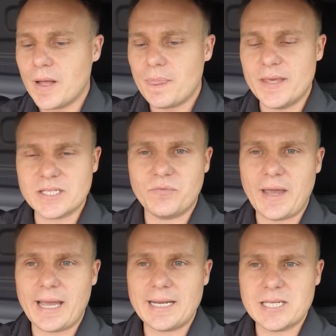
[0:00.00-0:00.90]
This
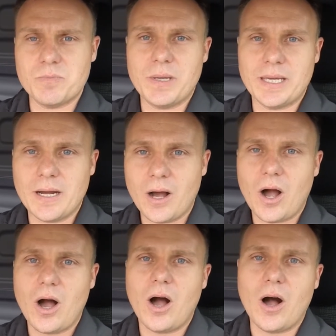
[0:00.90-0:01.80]
van has been
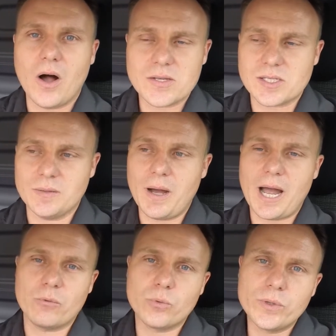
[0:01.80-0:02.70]
awesome.
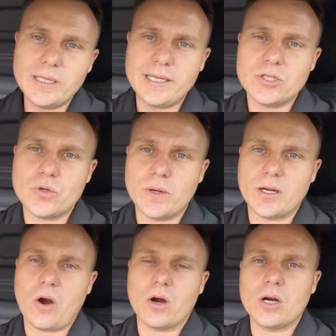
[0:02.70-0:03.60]
I really enjoy
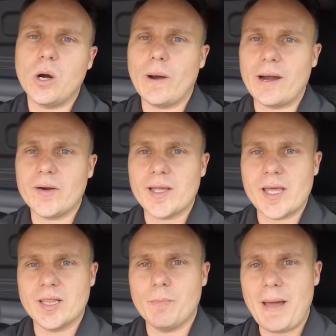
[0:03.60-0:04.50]
the cargo area
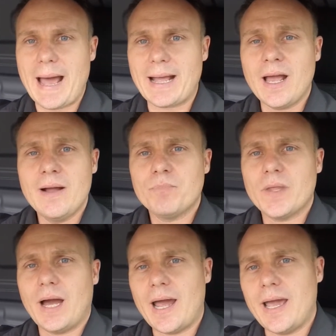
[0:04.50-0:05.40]
in the back.
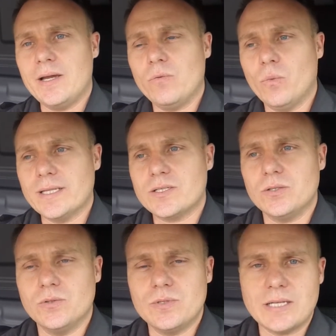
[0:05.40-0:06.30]
I went
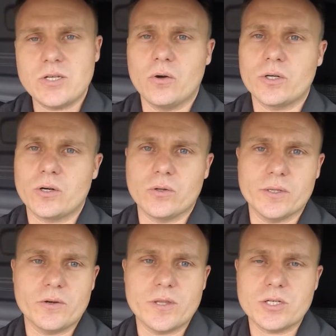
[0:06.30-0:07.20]
to Daytona
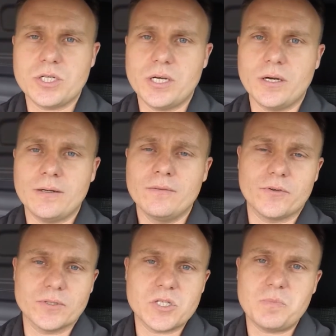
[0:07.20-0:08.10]
earlier this year
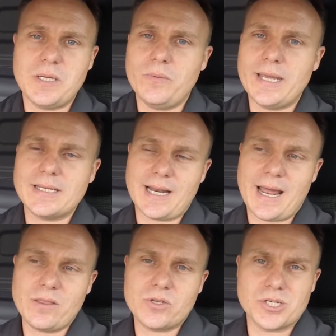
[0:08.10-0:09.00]
for Speed Weeks, and
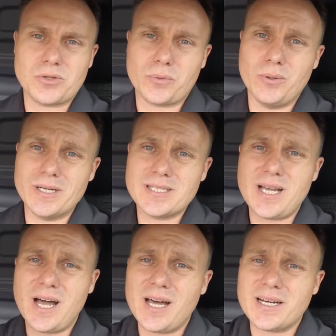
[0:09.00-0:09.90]
I just threw a
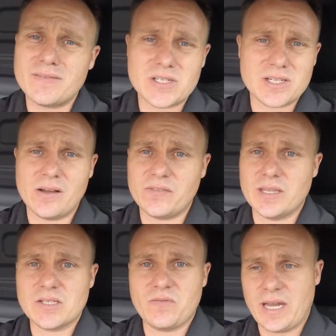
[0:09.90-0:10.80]
ton of stuff in
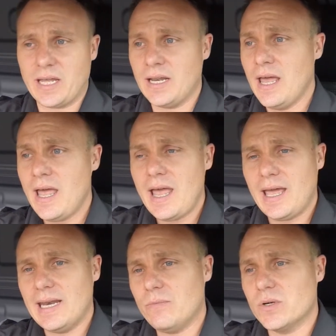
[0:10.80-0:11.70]
this van,
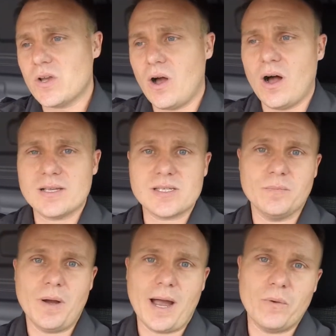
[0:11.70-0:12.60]
and it was
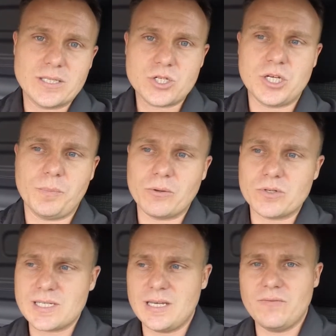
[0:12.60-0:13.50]
awesome. I went to shipping,
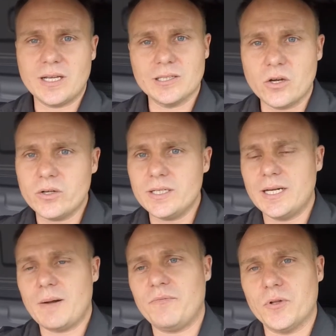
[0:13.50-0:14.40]
receiving, loaded
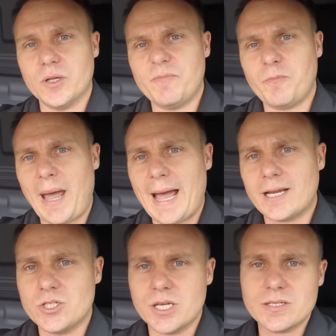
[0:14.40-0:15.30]
it up full of
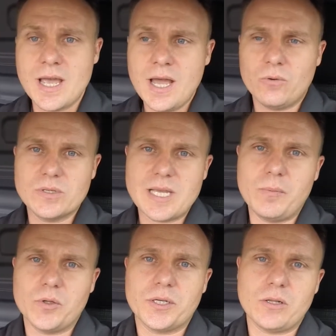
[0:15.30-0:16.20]
packages, was
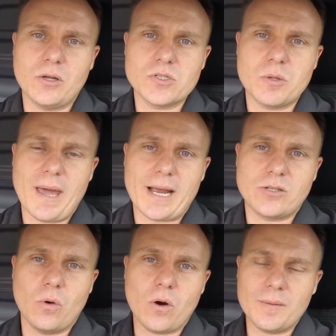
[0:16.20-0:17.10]
able to close the back
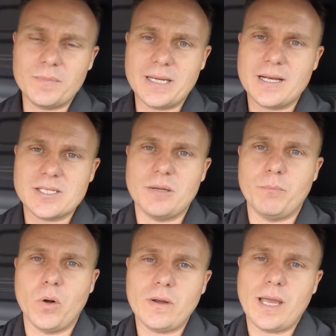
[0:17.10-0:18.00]
door, and because of the
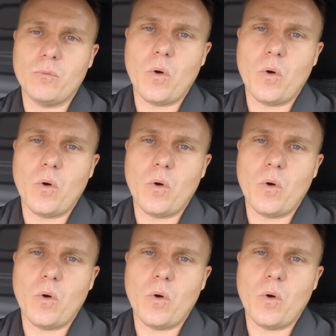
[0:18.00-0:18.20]
bulkhead